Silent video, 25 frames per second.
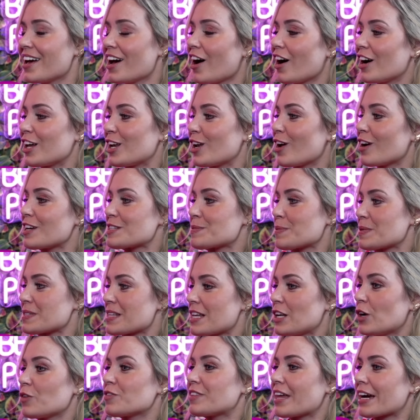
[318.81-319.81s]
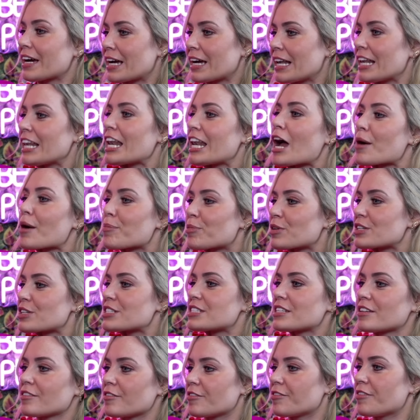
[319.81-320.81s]
I suppose I loved that
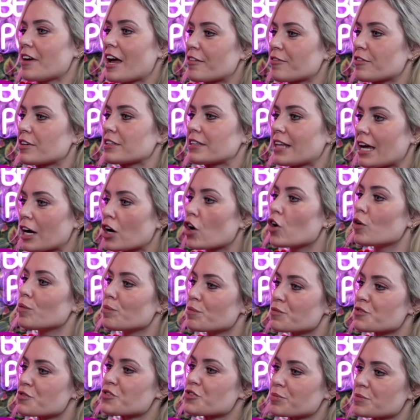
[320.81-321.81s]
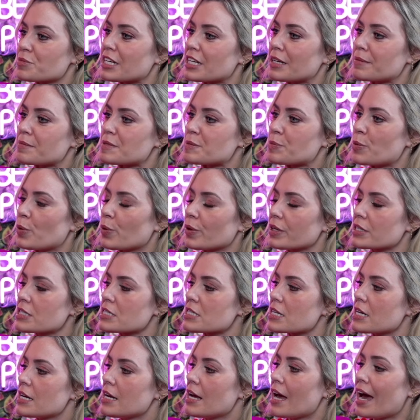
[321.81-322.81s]
collaborative effort that comes from team sport.